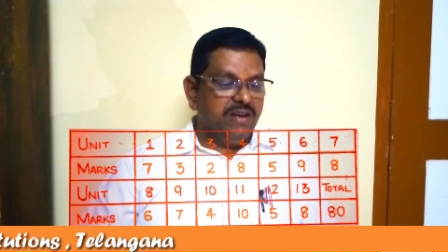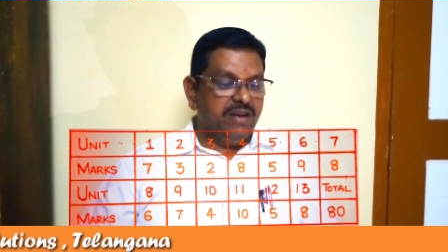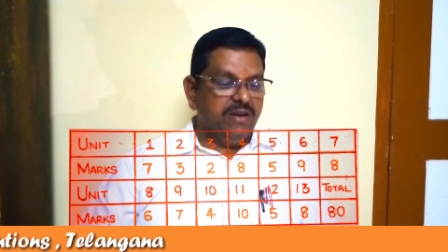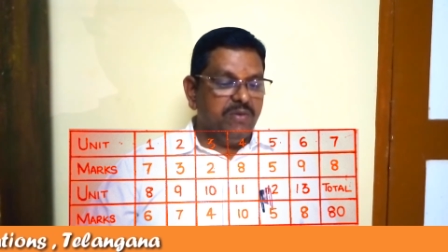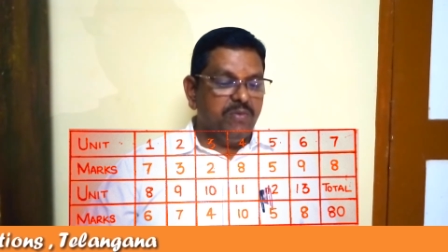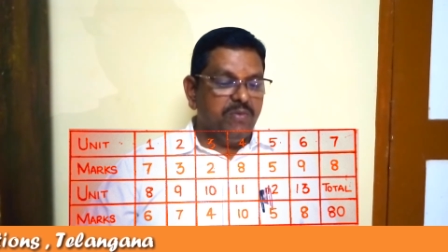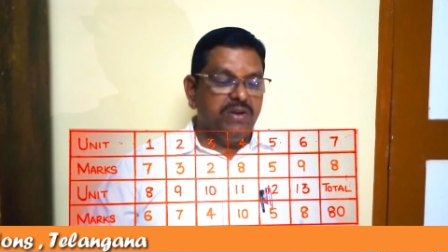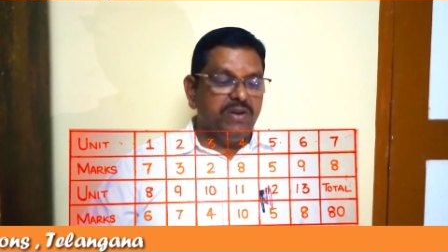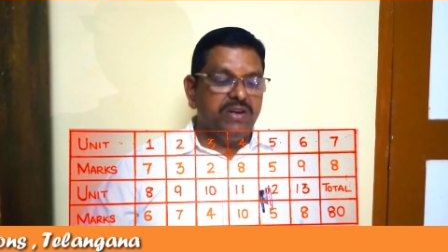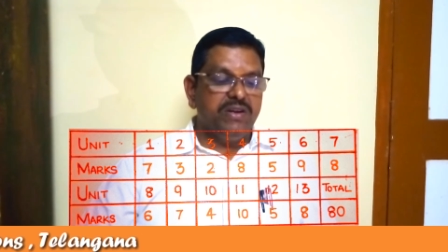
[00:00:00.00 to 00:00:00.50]

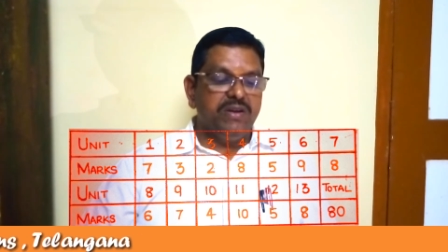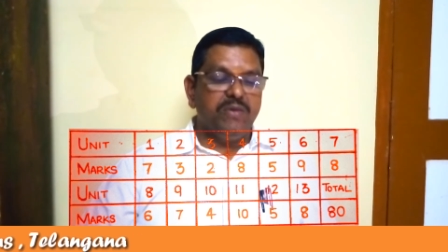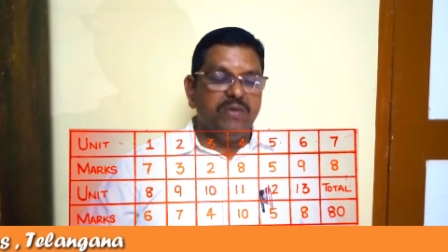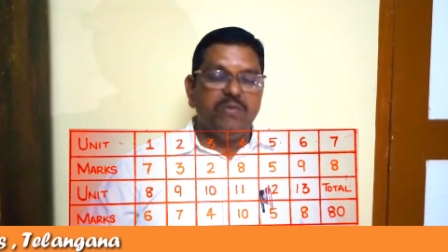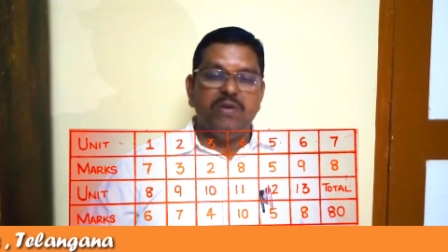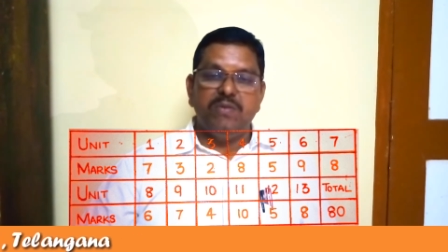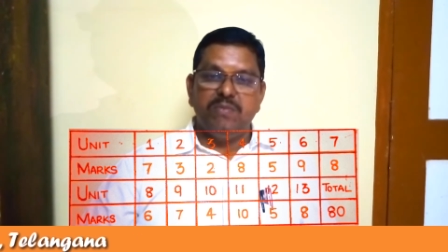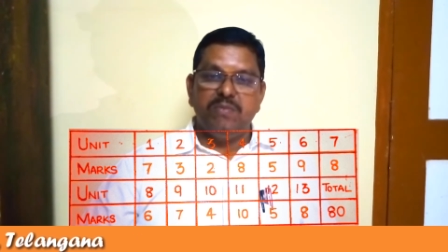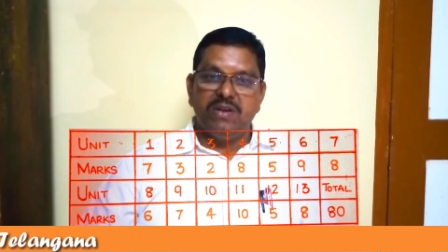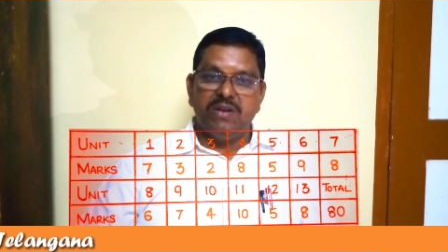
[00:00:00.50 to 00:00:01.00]
one
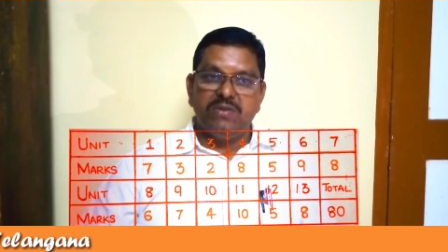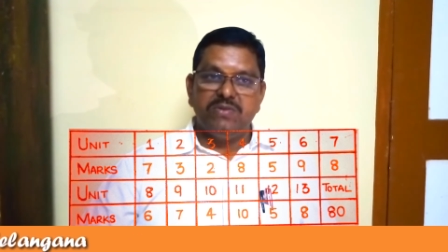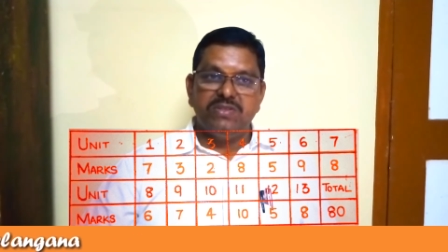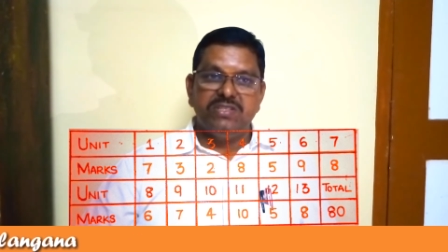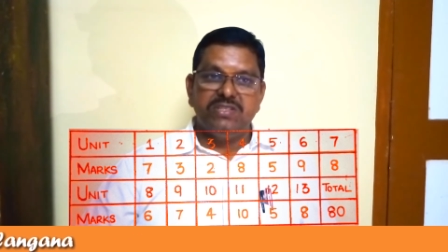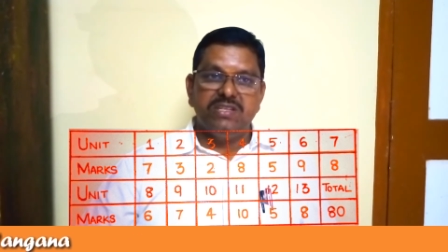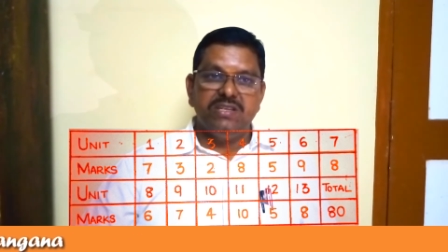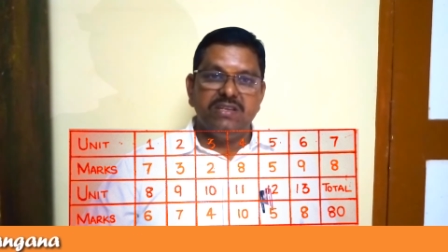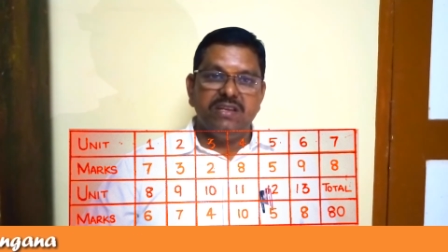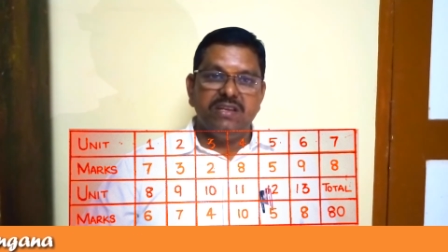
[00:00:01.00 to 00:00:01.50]
1 mark
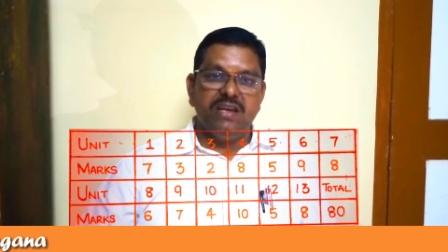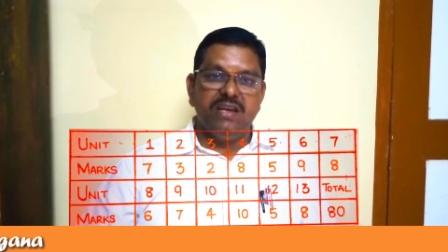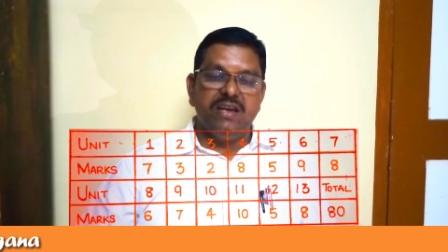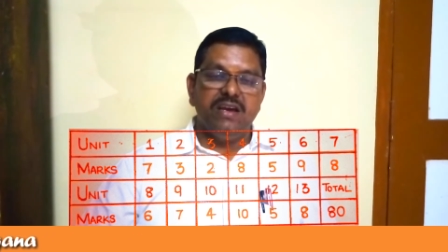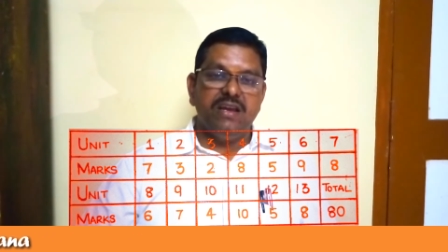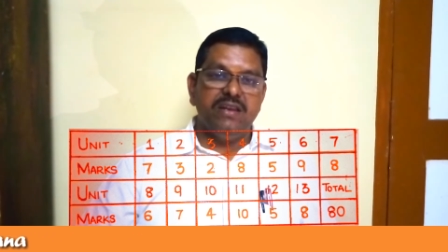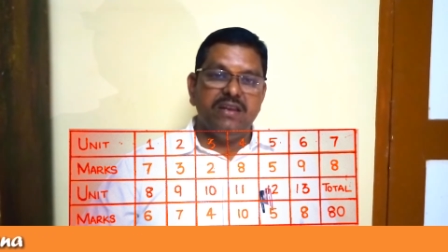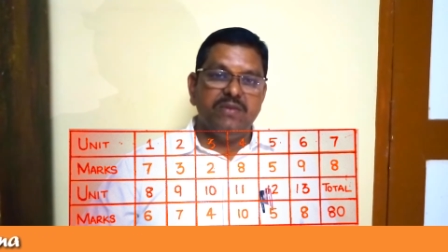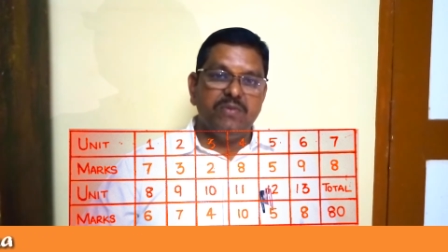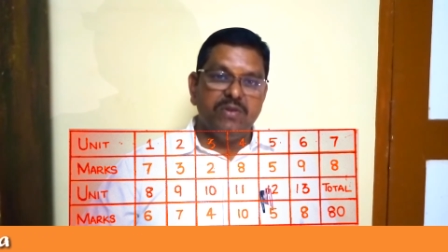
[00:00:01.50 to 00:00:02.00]
question
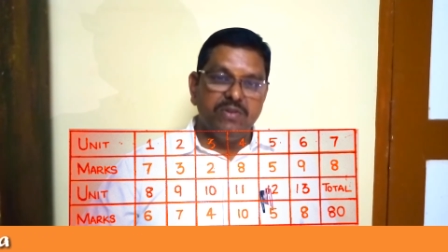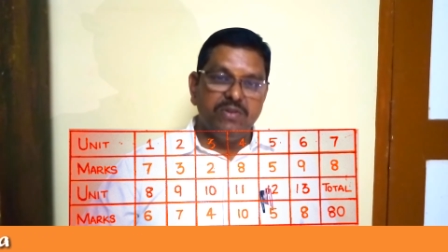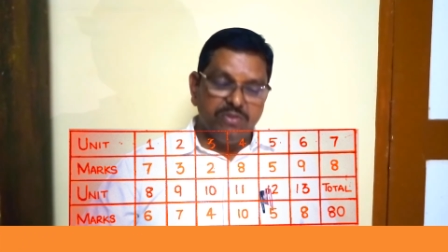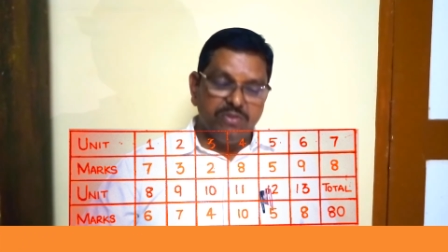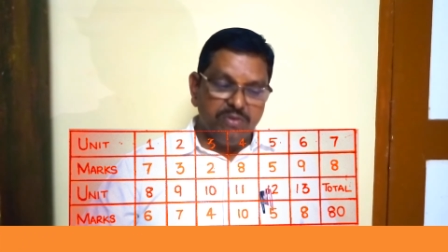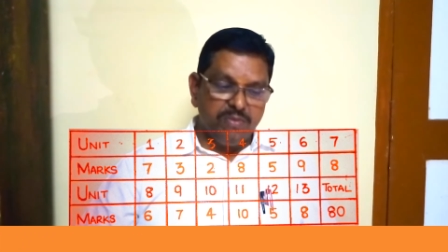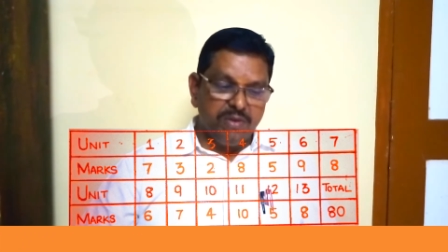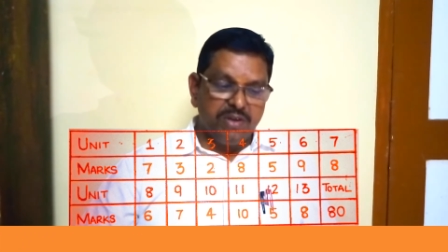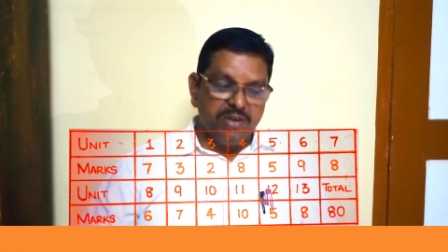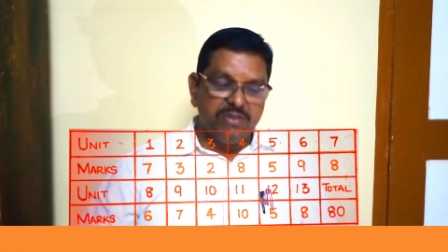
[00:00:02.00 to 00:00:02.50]
and
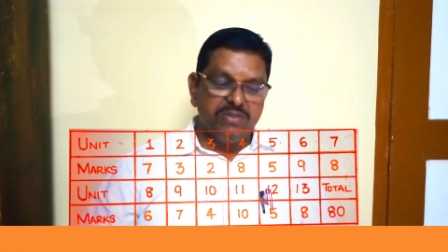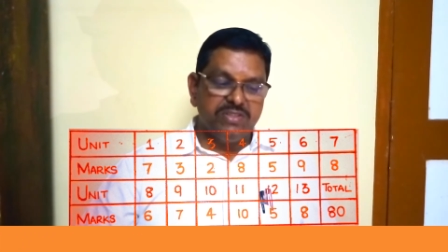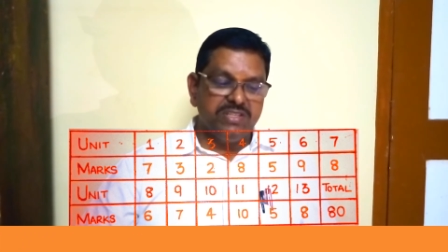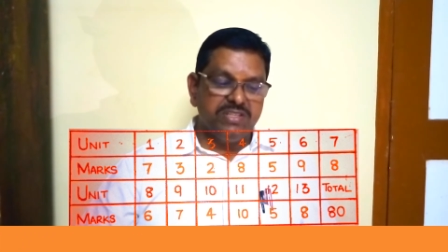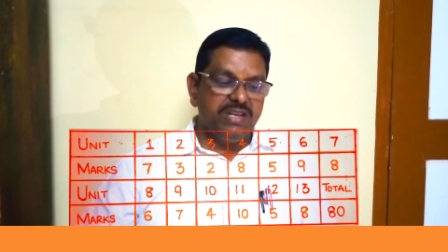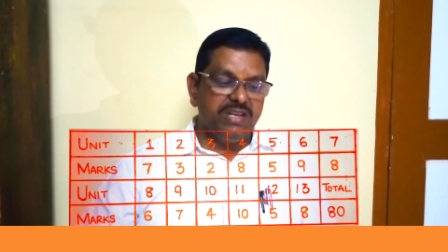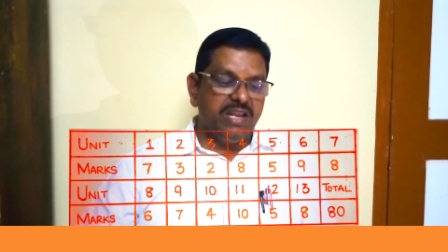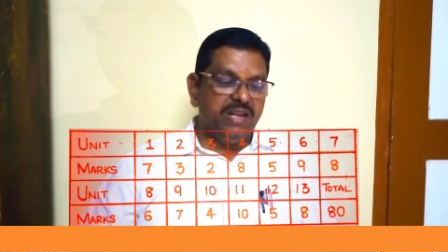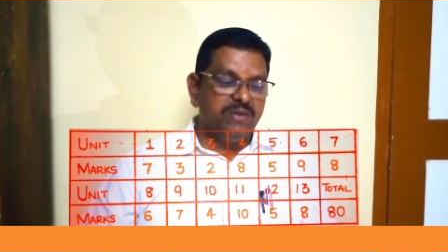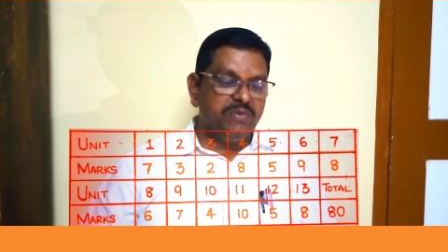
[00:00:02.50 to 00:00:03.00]
one 2 mark question